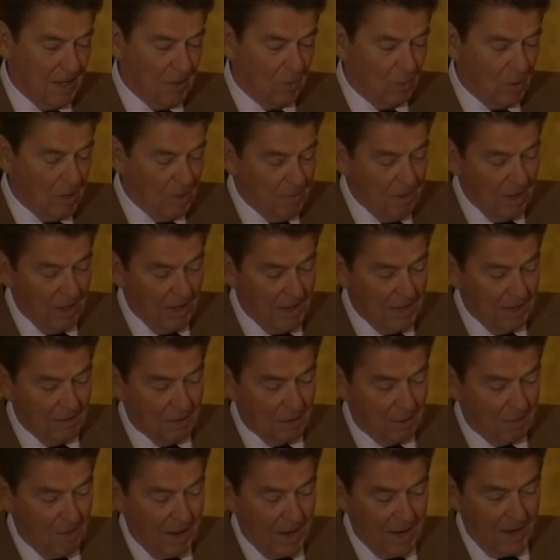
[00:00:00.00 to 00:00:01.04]
We believe
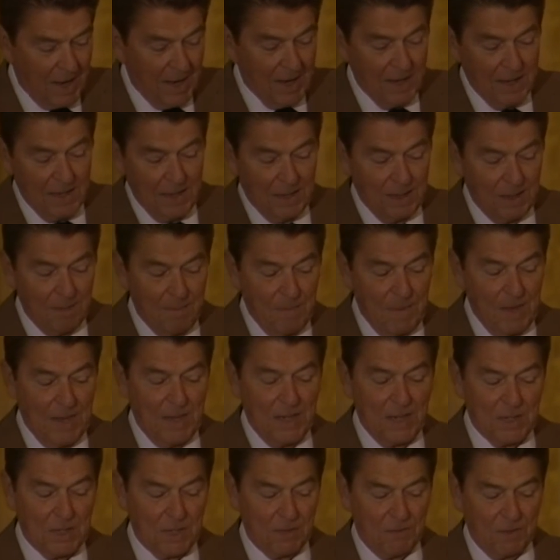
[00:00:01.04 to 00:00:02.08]
that by ending the
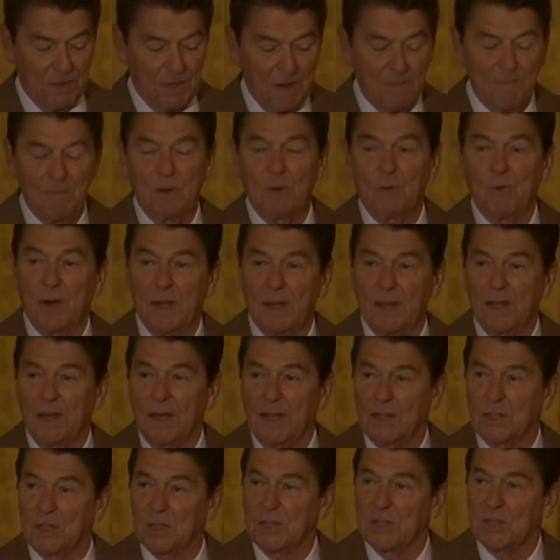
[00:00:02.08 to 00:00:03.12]
maze of government
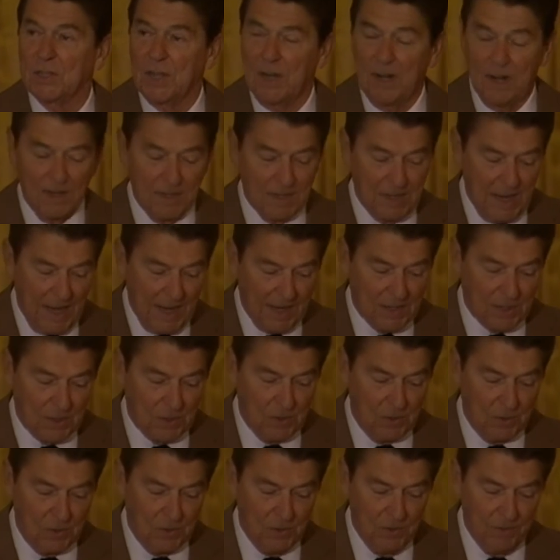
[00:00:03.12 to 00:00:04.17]
regulations in our tax
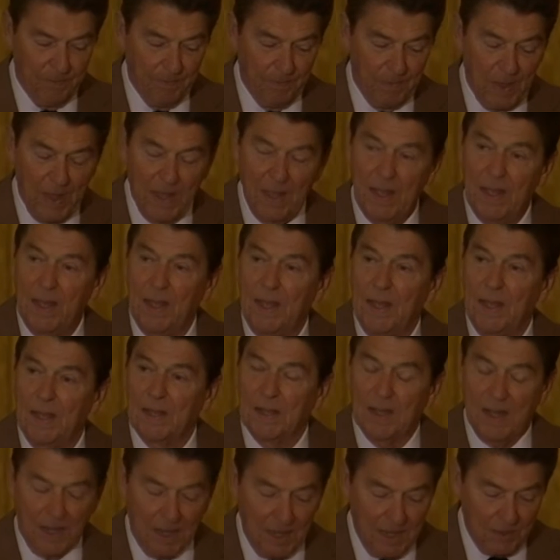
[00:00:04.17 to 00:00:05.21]
code,
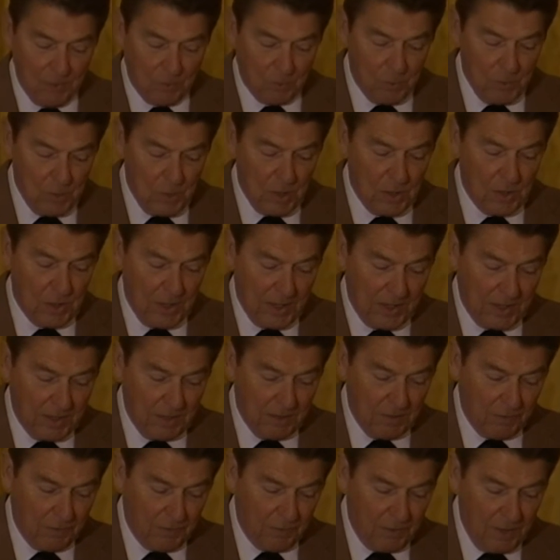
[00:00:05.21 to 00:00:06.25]
cutting through the thicket
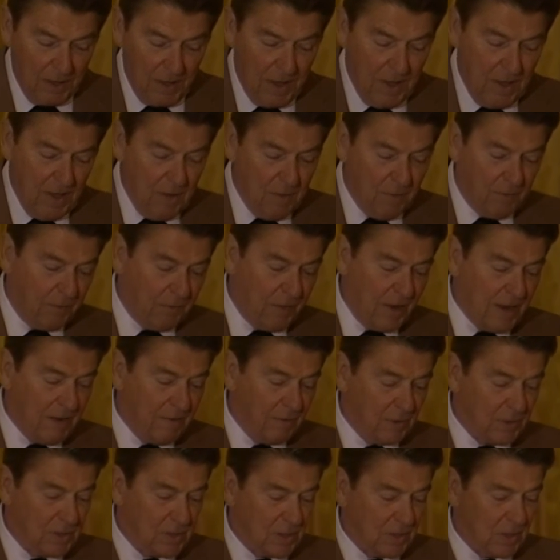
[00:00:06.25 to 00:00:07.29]
of
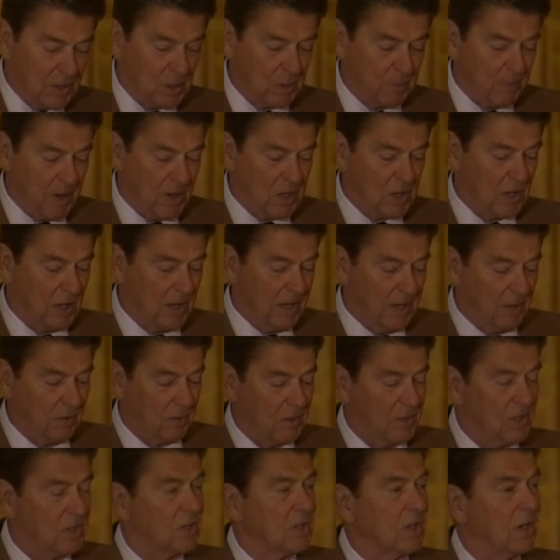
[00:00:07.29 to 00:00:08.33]
favors to the special
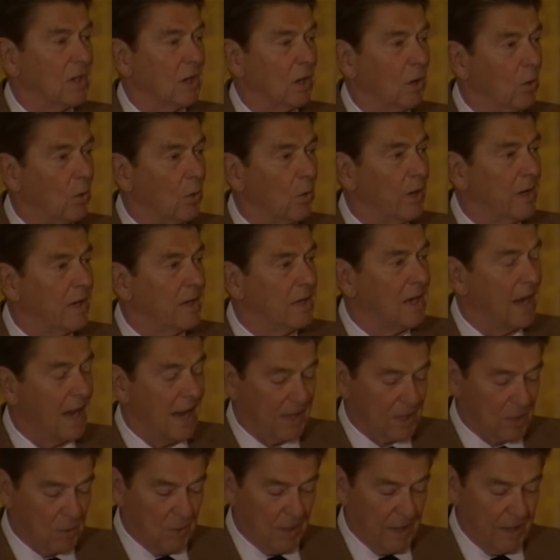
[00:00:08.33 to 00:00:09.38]
interests, and lowering
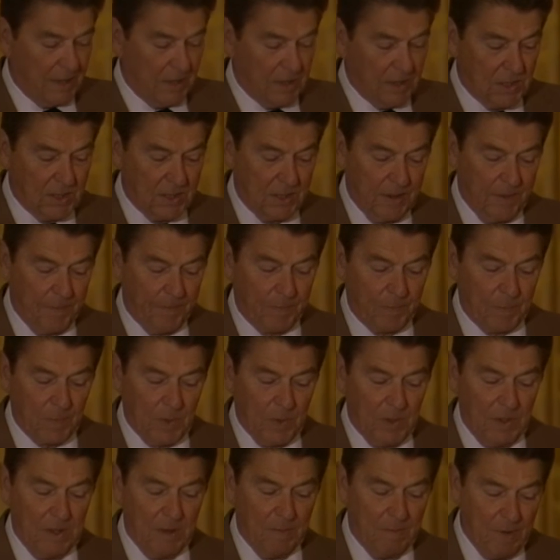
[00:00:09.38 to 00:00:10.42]
tax rates,
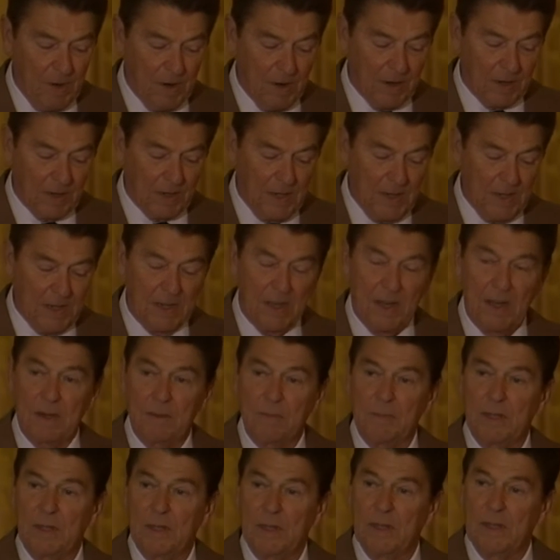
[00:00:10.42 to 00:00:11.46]
the American
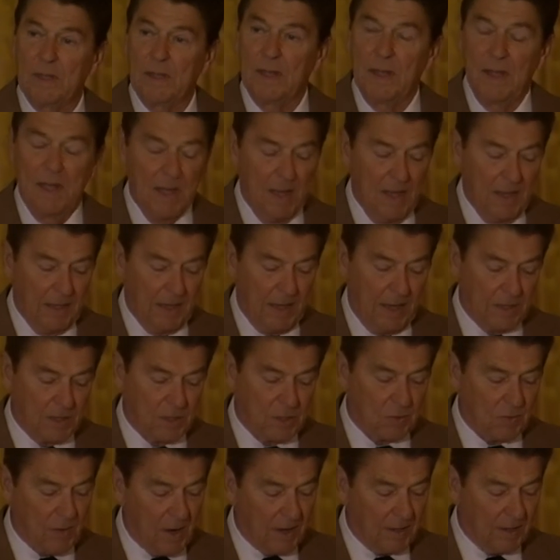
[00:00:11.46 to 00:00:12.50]
economy can
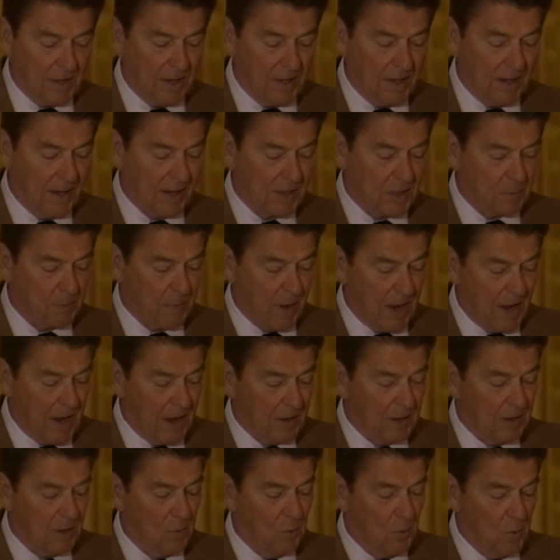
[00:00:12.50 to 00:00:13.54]
strengthen and
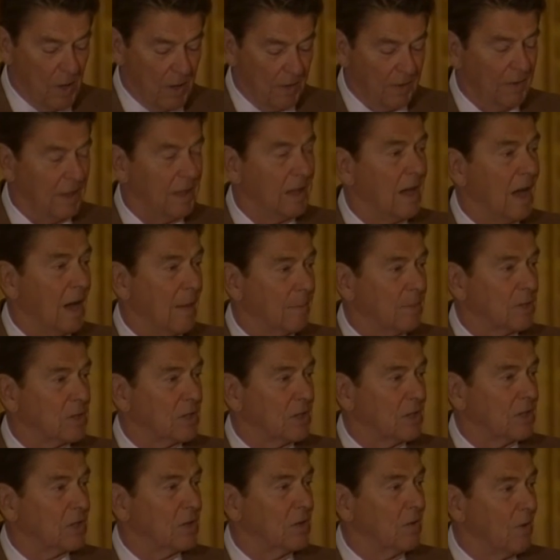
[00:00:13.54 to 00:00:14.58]
expand and run the
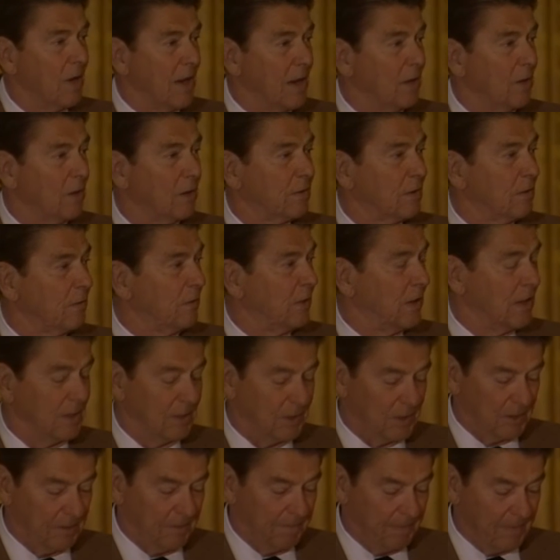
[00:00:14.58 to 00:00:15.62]
opposition right off the
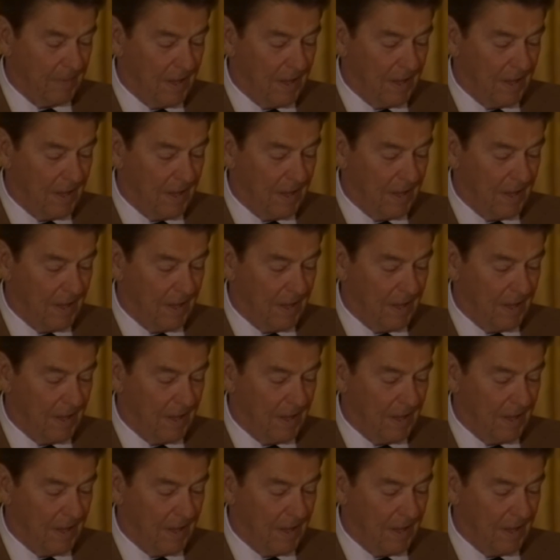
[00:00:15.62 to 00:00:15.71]
field.